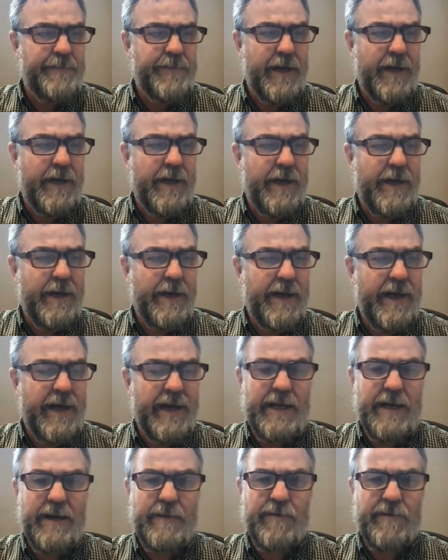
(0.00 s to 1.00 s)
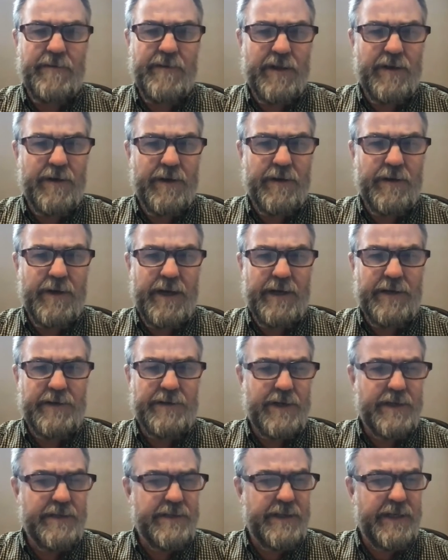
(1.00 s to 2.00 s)
and a number of other
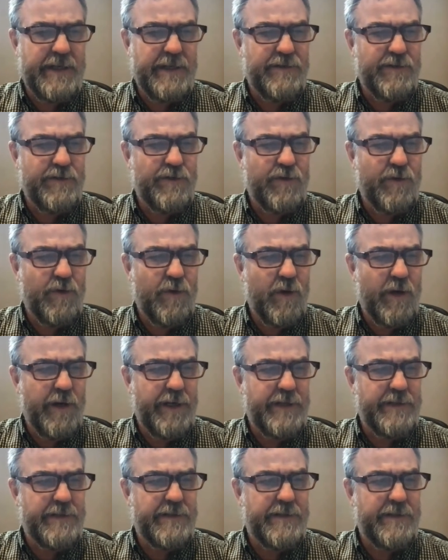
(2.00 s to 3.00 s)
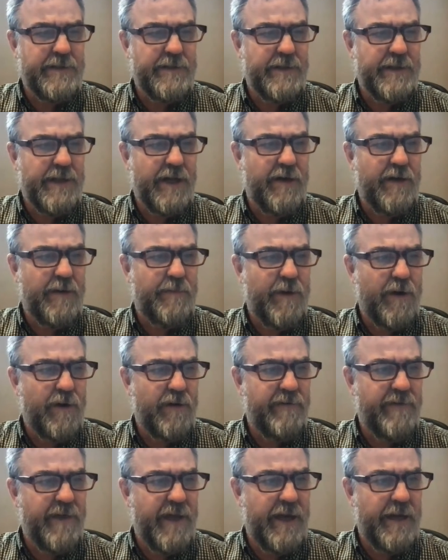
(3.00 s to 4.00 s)
interesting stories that are part
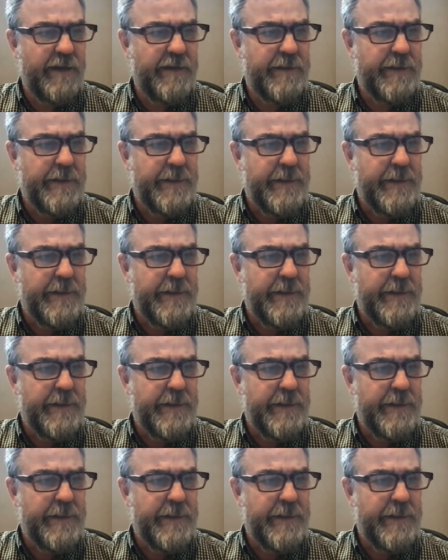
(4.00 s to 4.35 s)
of that.